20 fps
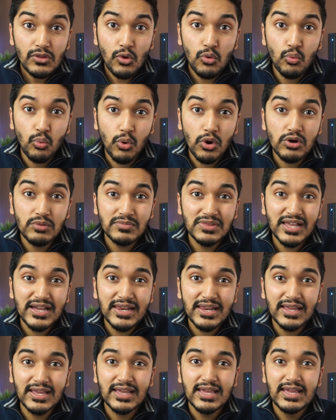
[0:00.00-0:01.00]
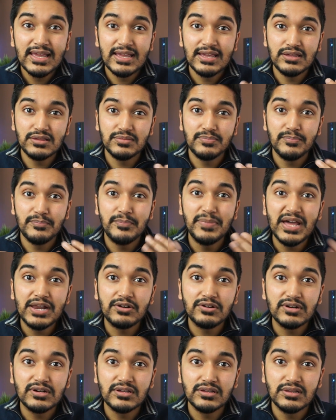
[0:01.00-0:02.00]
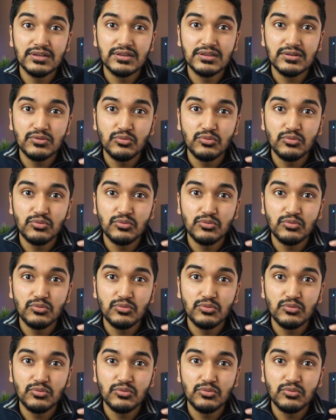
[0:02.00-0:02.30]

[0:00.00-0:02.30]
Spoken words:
warm lighting is better because it's